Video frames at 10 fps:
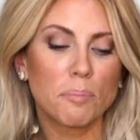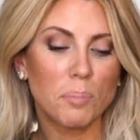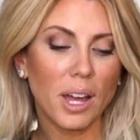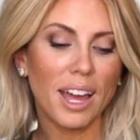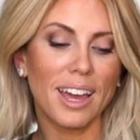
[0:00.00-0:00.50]

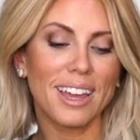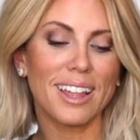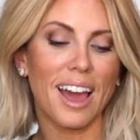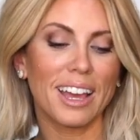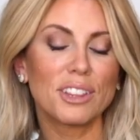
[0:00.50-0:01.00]

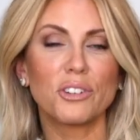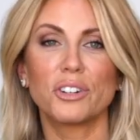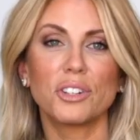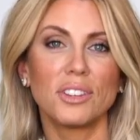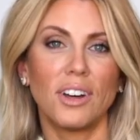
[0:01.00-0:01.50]
but I
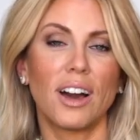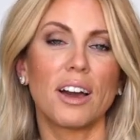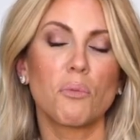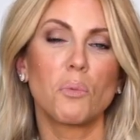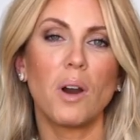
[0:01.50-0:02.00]
learned a
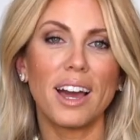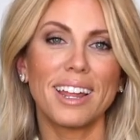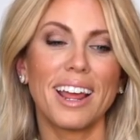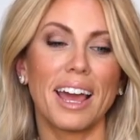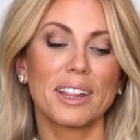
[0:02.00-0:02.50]
lot.
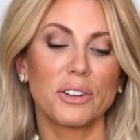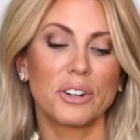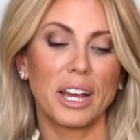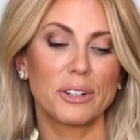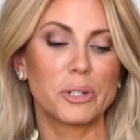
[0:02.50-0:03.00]
One, I
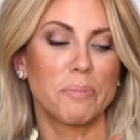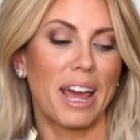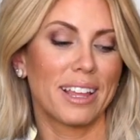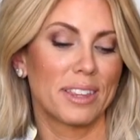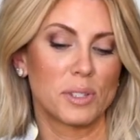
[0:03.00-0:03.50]
learned how
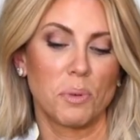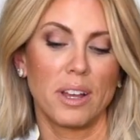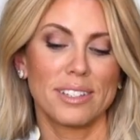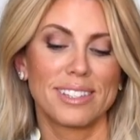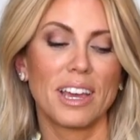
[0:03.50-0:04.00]
dramatic this
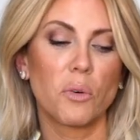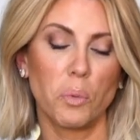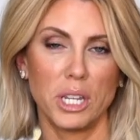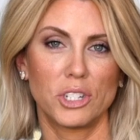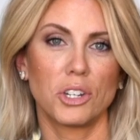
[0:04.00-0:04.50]
was,
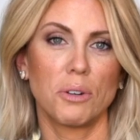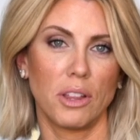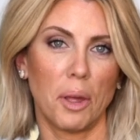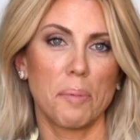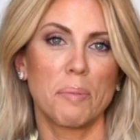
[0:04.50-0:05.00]
which a
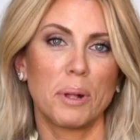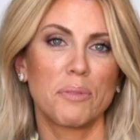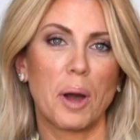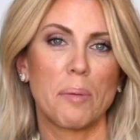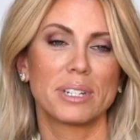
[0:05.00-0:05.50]
lot of people
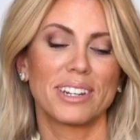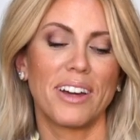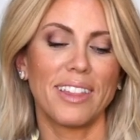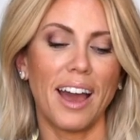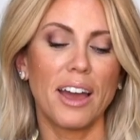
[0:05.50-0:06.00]
have commented
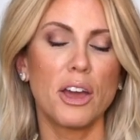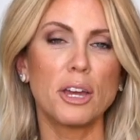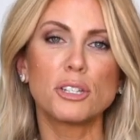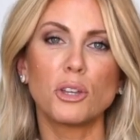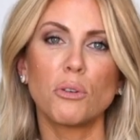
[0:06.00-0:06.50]
on that.
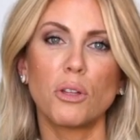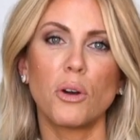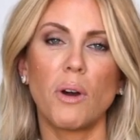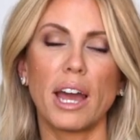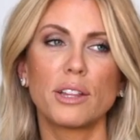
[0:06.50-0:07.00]
Two,
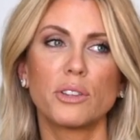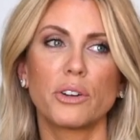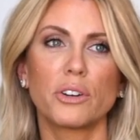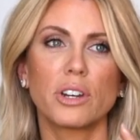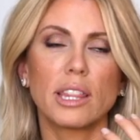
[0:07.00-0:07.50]
though, I
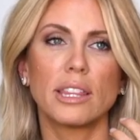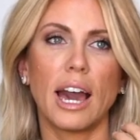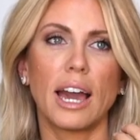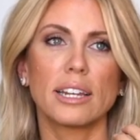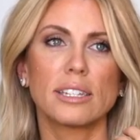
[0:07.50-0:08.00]
learned
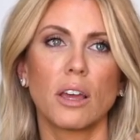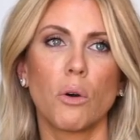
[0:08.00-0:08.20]
that